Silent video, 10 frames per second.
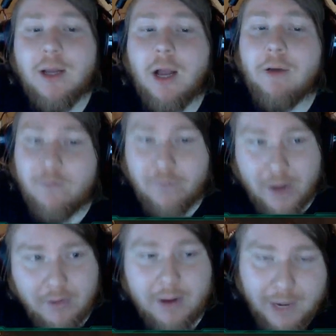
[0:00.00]

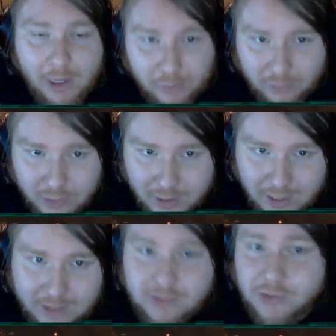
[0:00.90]
Very powerful
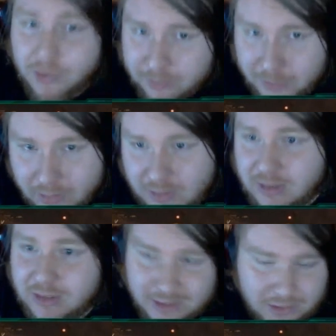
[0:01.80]
card. 2 purity,
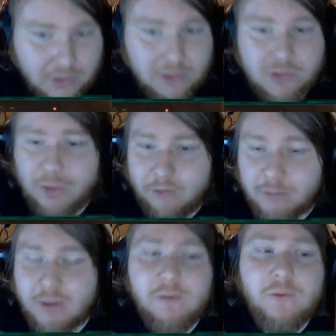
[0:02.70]
6 cost, 12
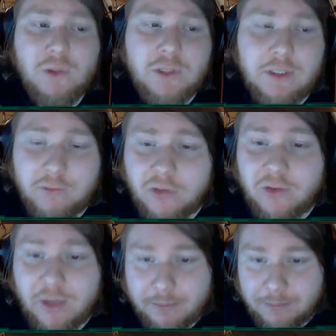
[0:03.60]
morale,
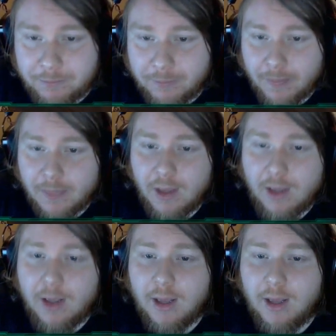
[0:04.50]
14/14.
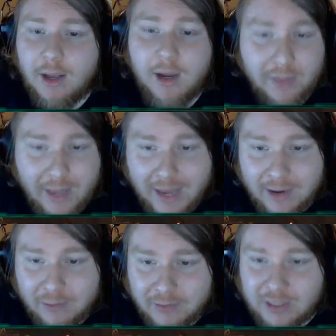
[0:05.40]
At the
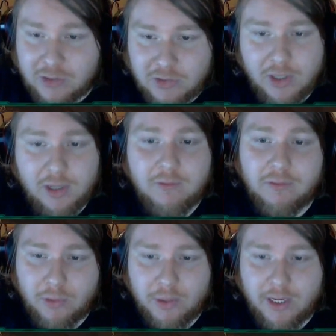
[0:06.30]
end of each turn, if
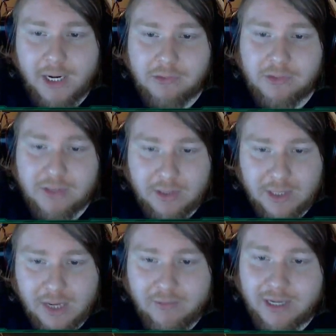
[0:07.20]
Verore and Hydra is still
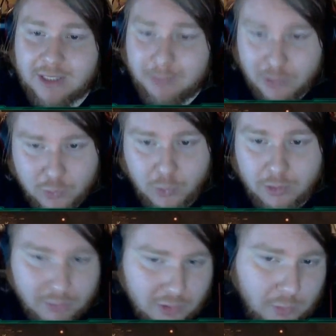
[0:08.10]
alive, it gains
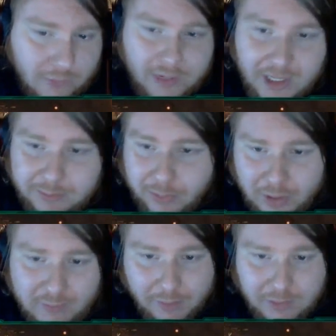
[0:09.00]
+1/+1 for each
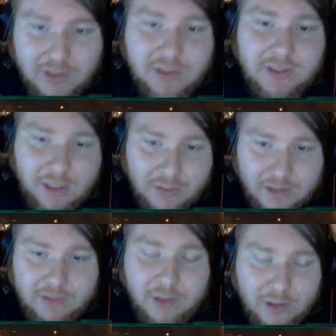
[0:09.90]
point of damage it is dealt
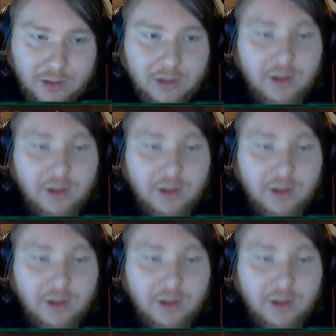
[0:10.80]
that turn.